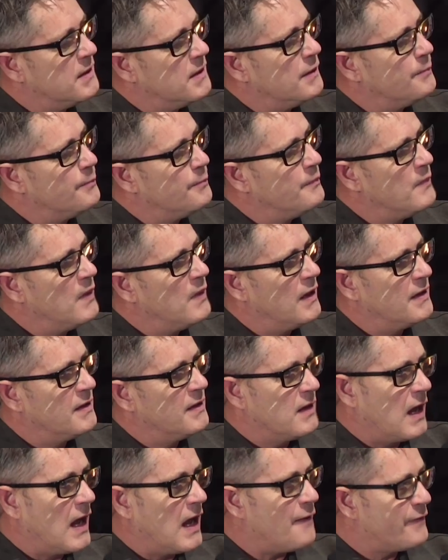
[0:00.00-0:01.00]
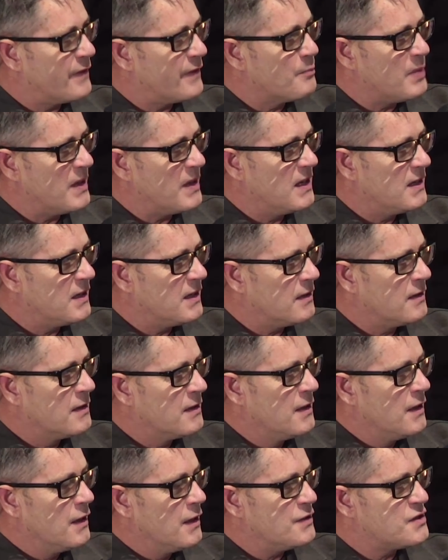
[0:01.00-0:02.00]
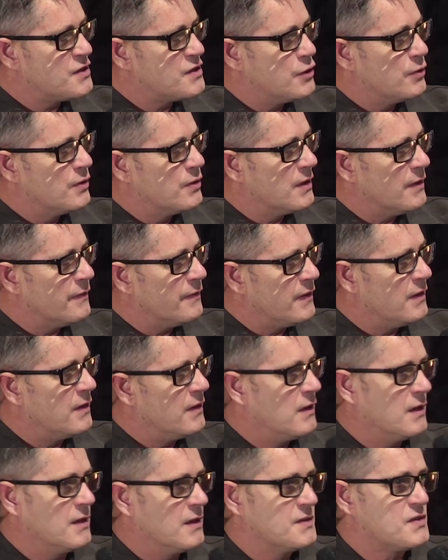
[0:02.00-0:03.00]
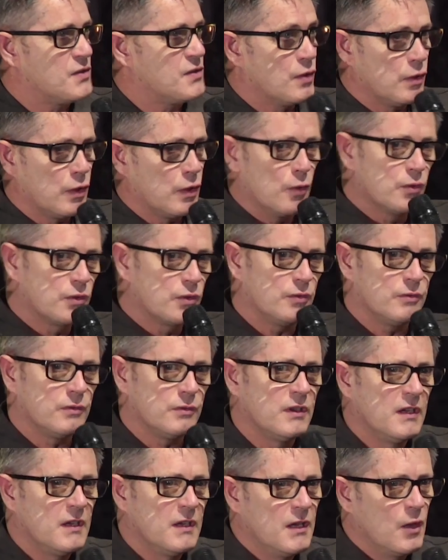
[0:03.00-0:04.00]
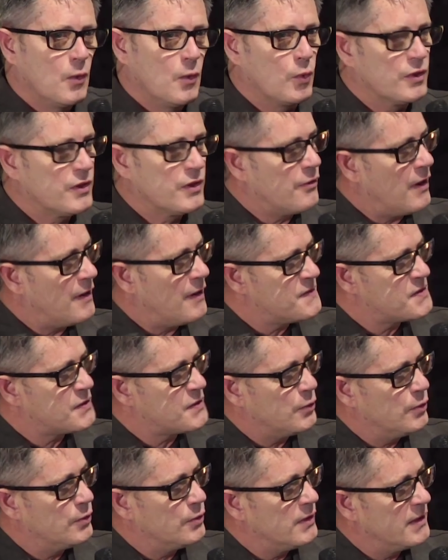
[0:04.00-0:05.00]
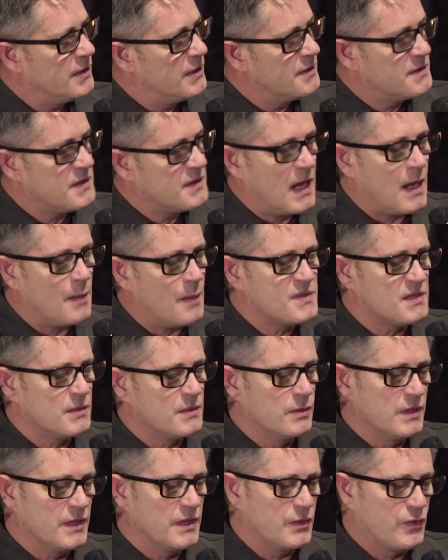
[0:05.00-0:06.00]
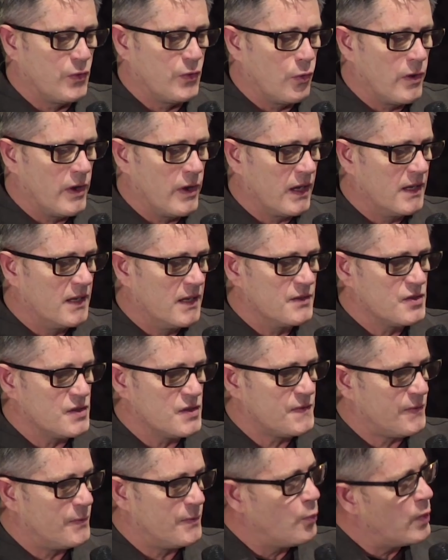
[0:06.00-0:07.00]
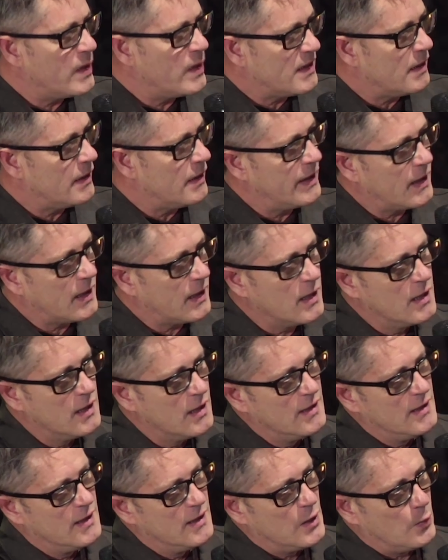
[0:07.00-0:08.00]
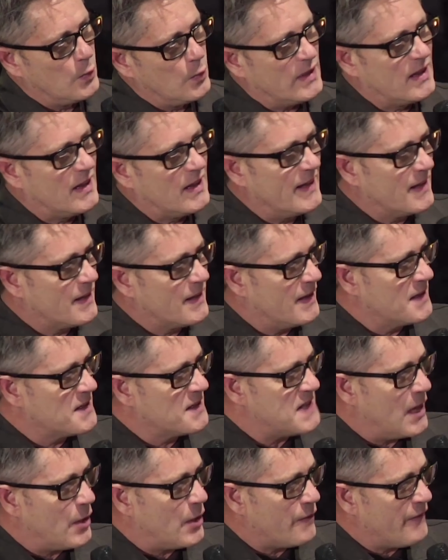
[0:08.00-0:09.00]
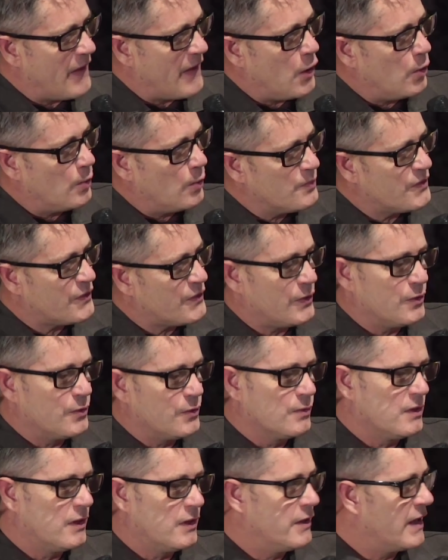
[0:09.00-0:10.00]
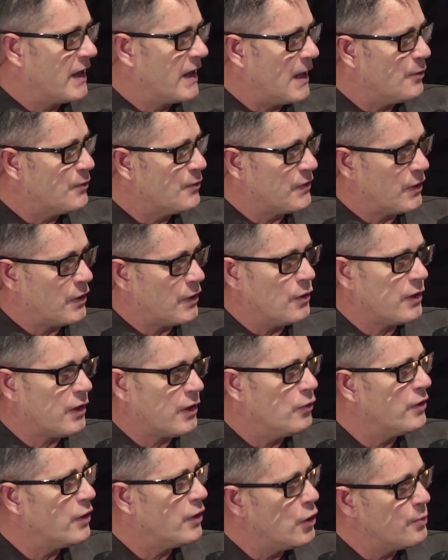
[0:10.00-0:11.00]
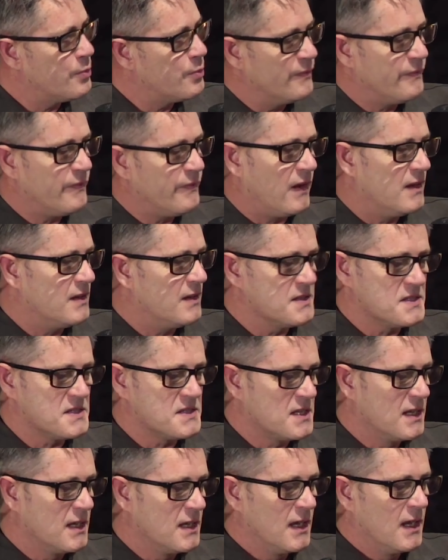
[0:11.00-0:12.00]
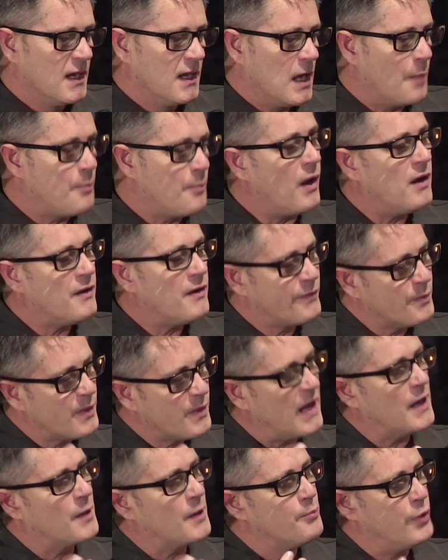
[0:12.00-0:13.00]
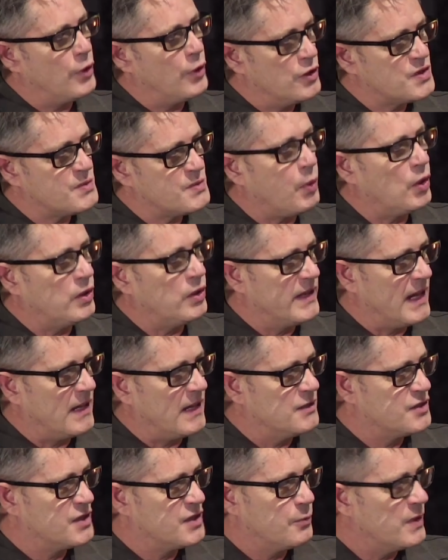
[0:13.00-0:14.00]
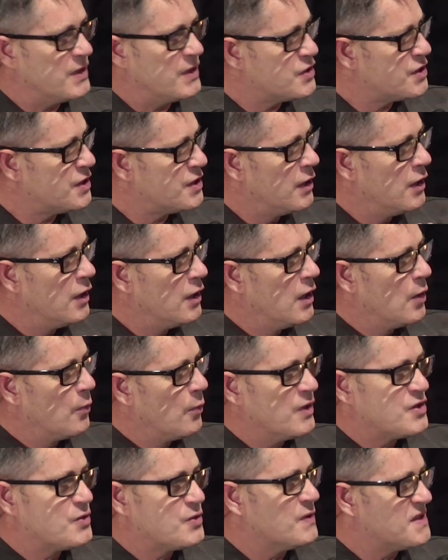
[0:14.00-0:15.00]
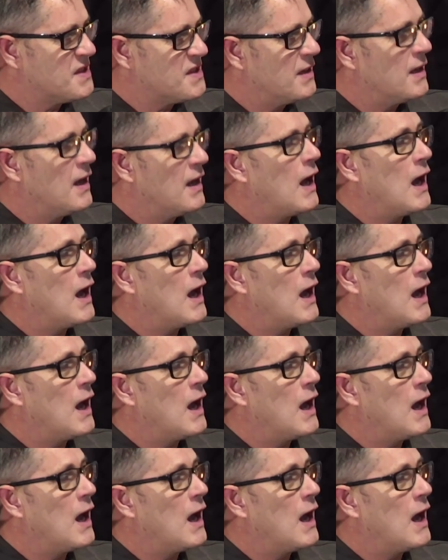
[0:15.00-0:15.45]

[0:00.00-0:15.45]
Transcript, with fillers: Um, and having been a, a student of a, a, sort of local woodcraft school and absolutely adoring it, just from whittling, whittling things out of elm to learning how to cook on open fires, apart from getting birch pollen allergy, which, which was a,